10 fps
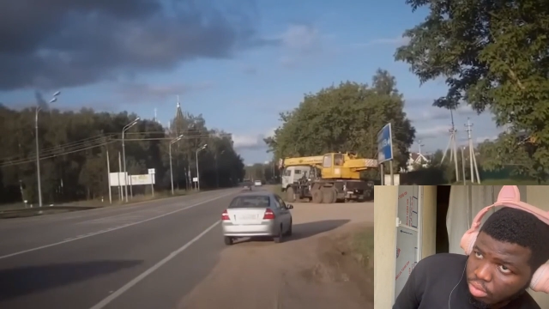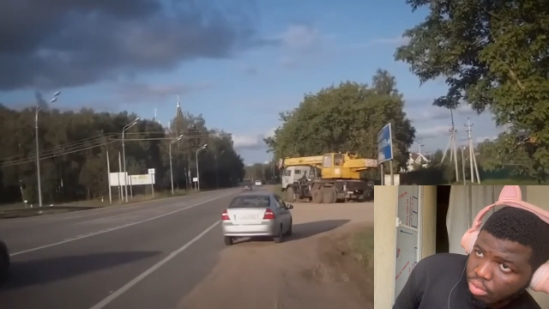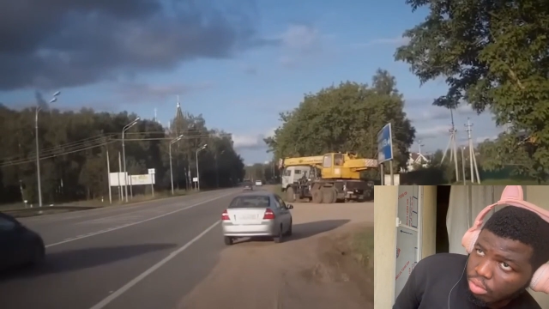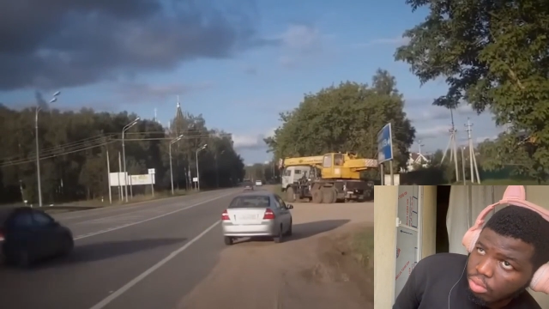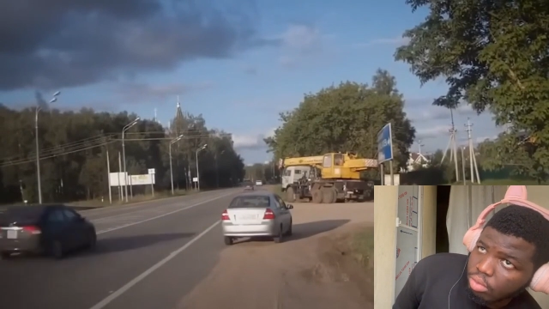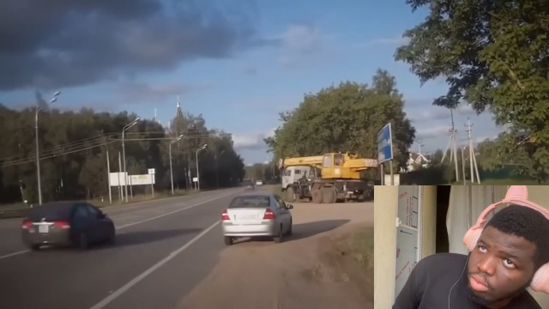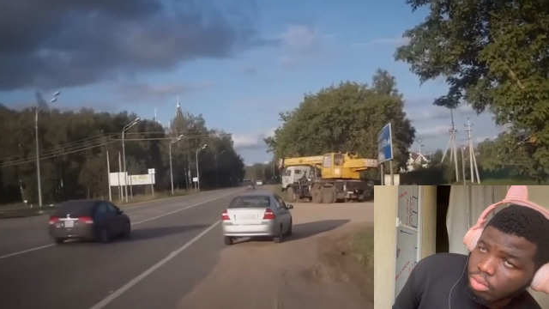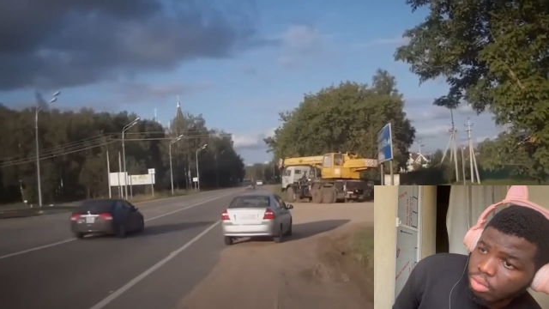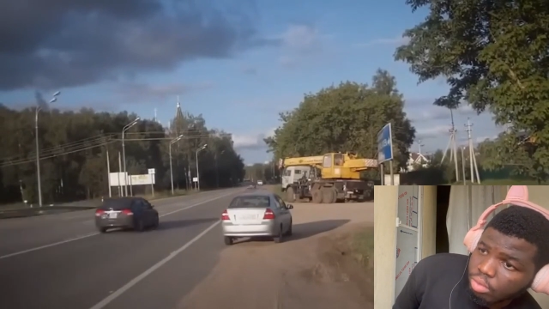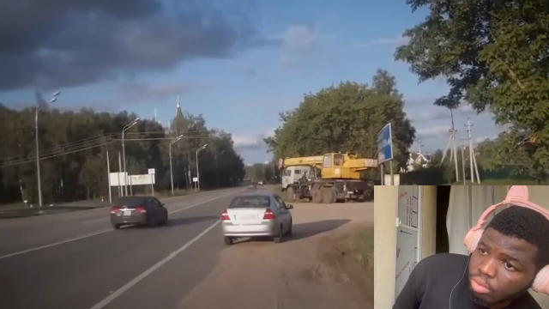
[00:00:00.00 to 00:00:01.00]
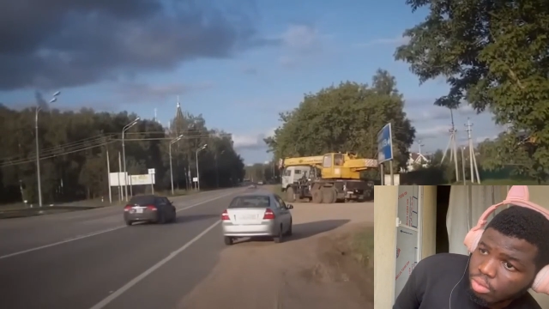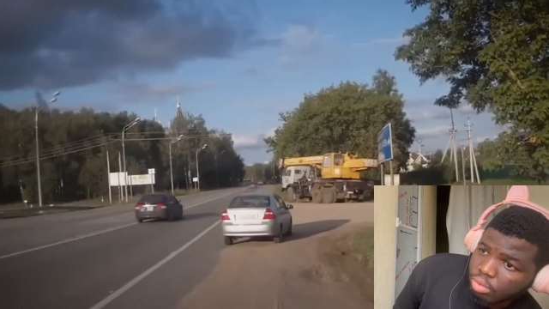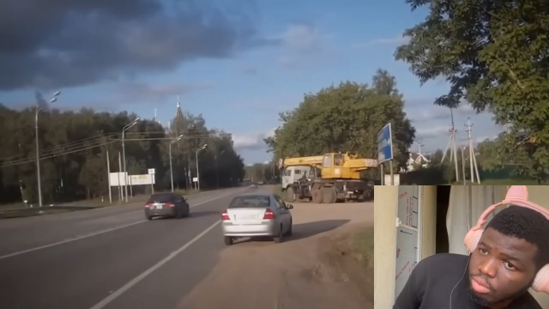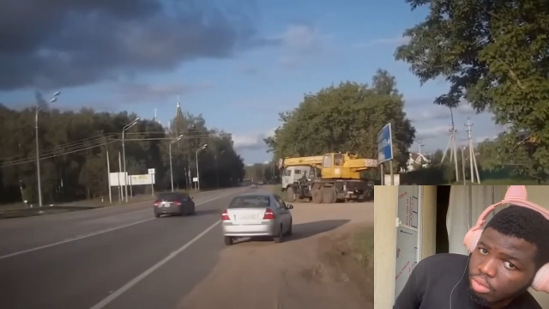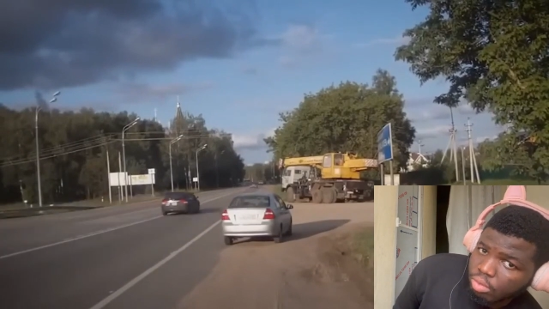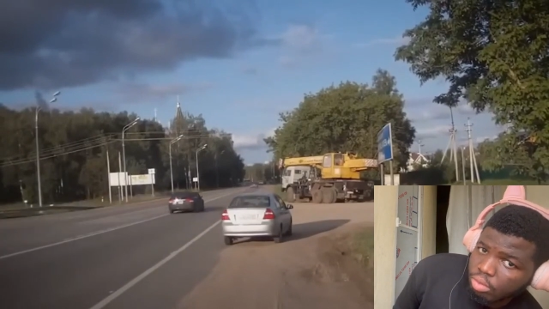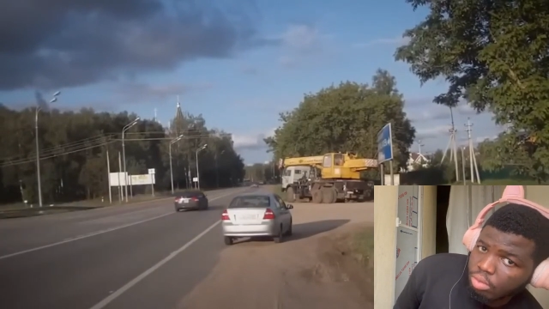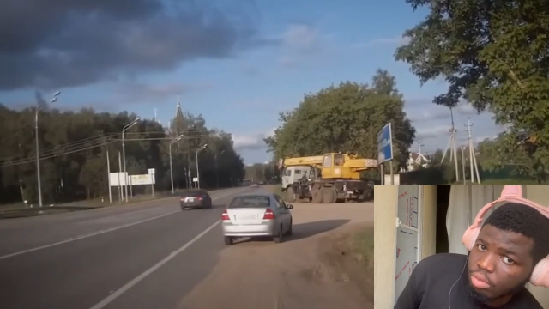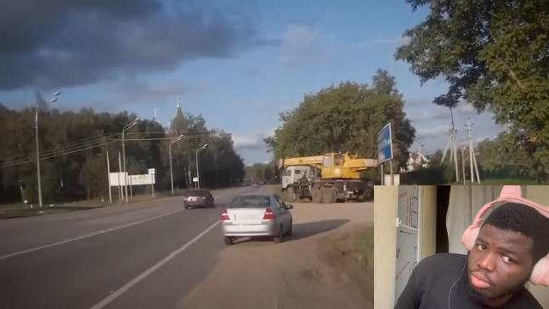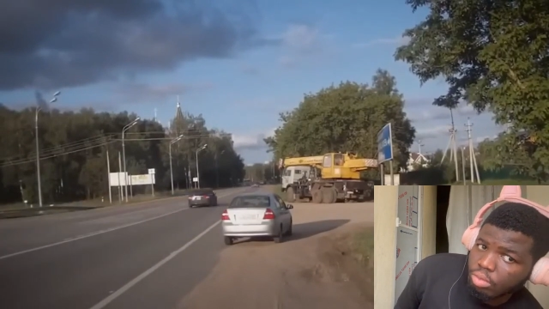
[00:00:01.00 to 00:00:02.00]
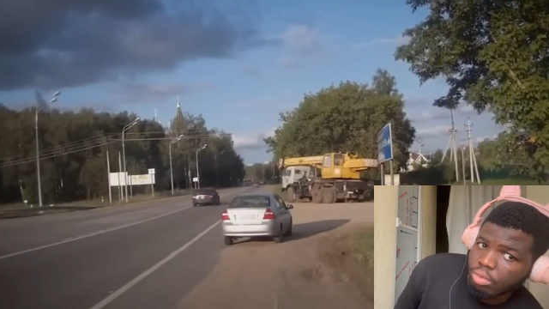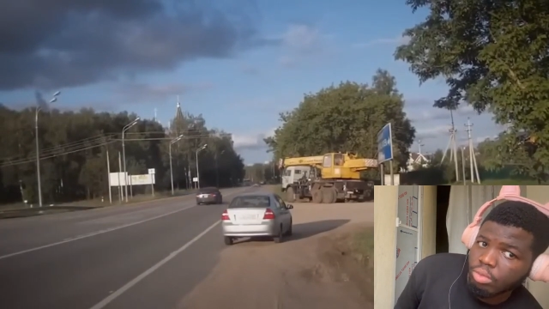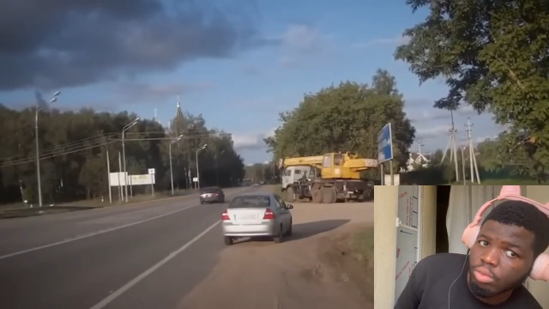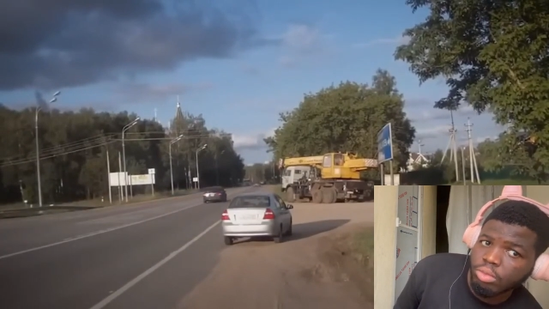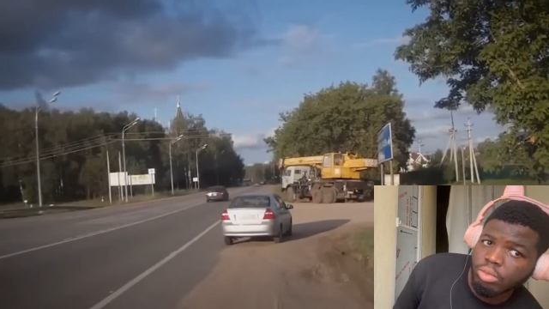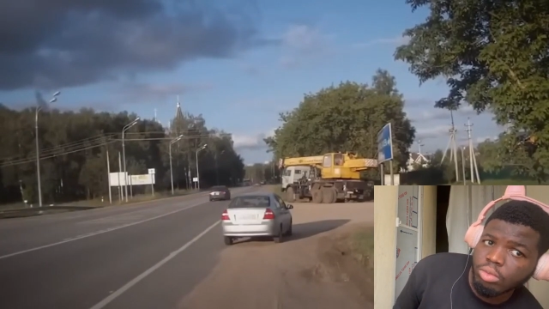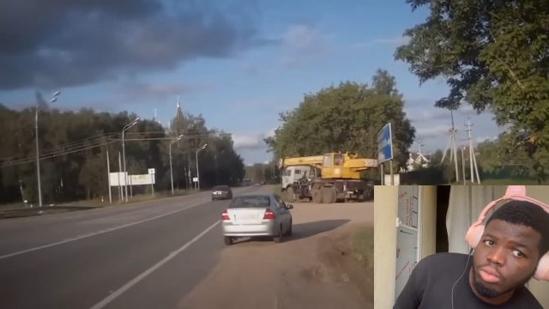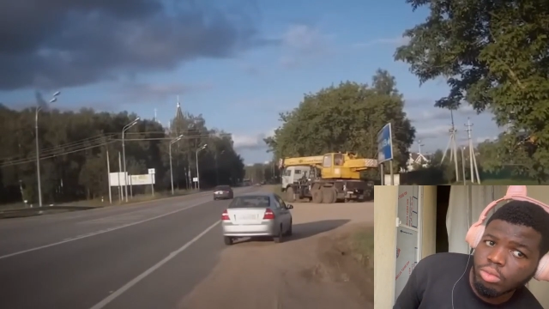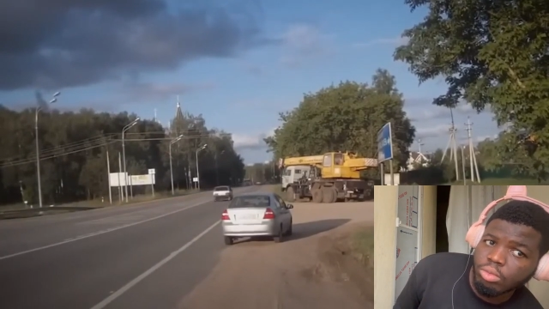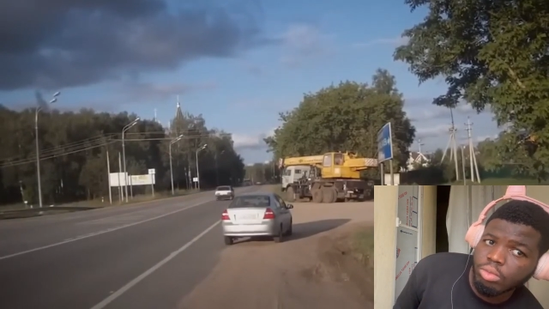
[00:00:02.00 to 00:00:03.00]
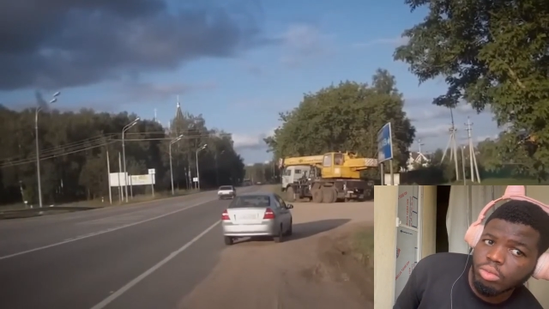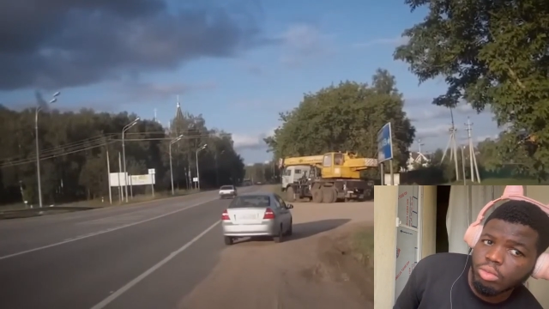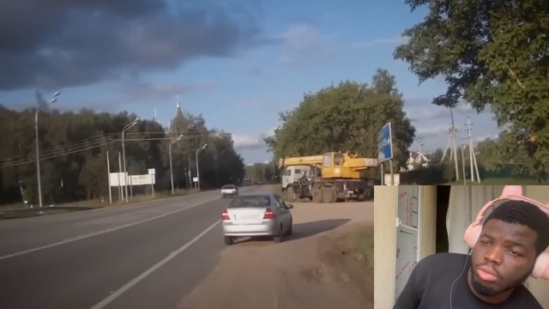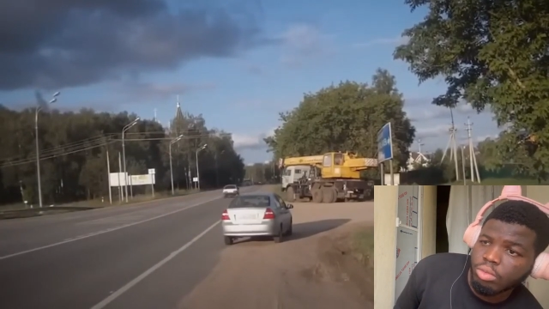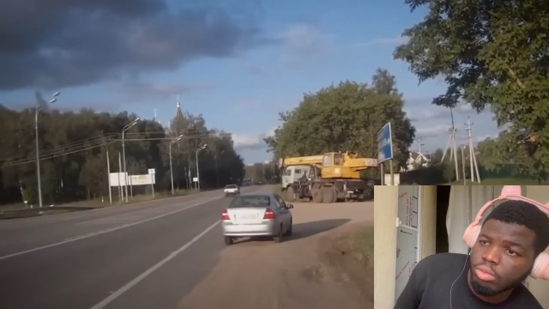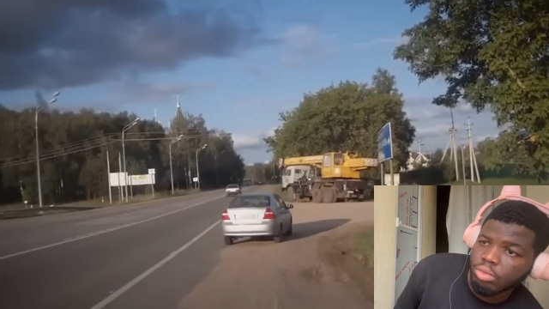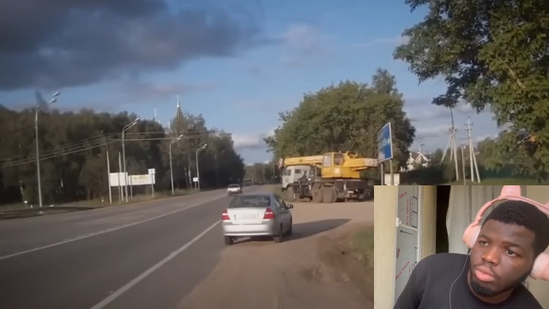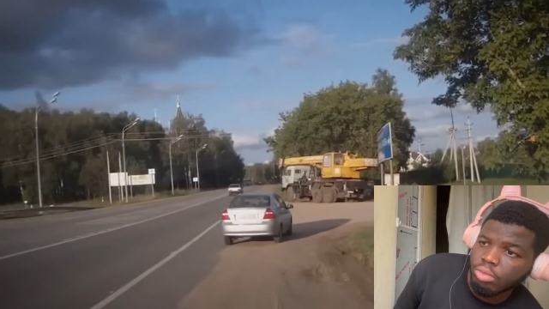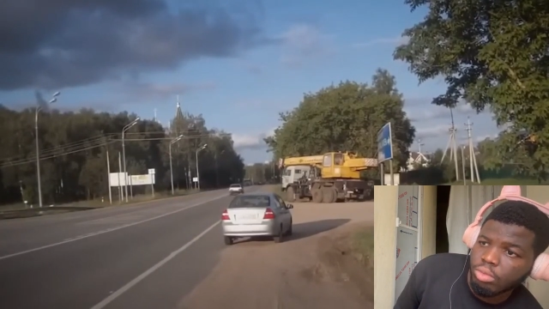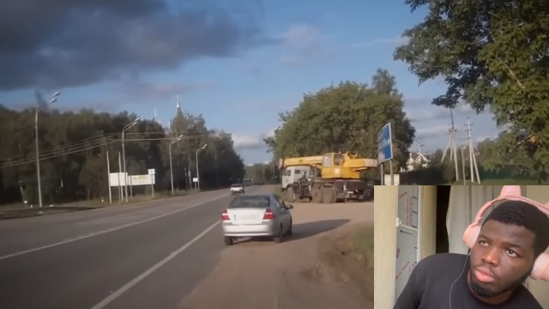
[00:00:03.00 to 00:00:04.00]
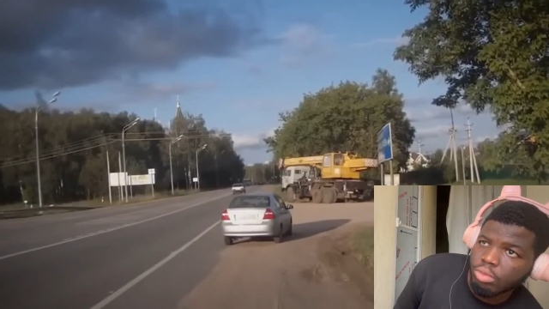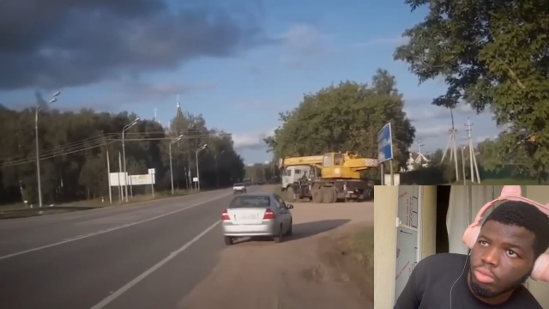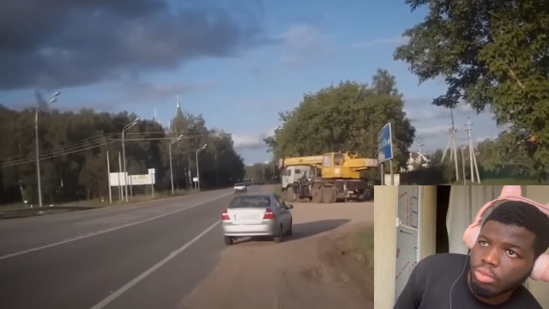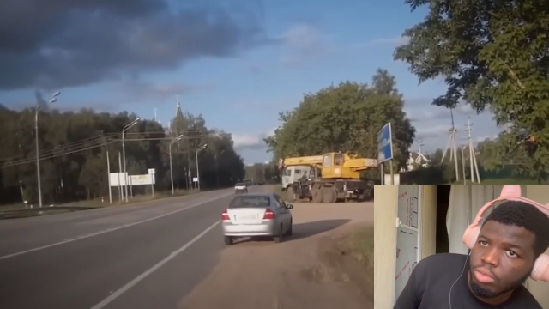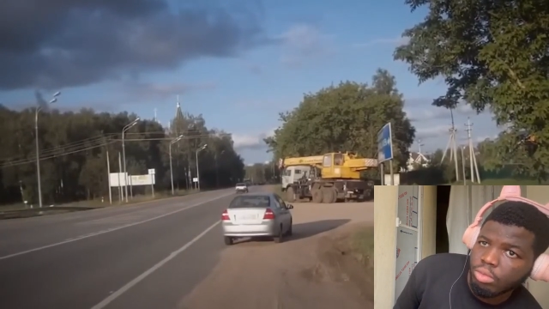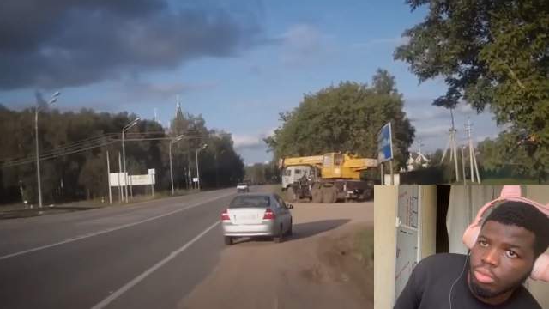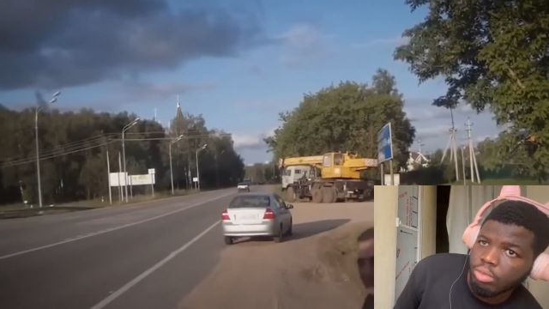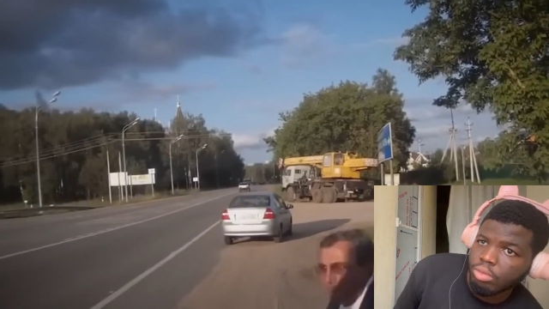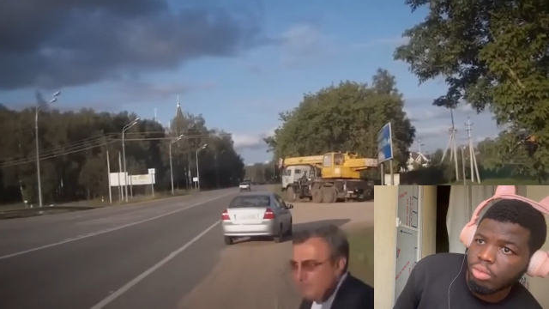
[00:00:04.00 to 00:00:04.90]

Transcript: Nothing is said.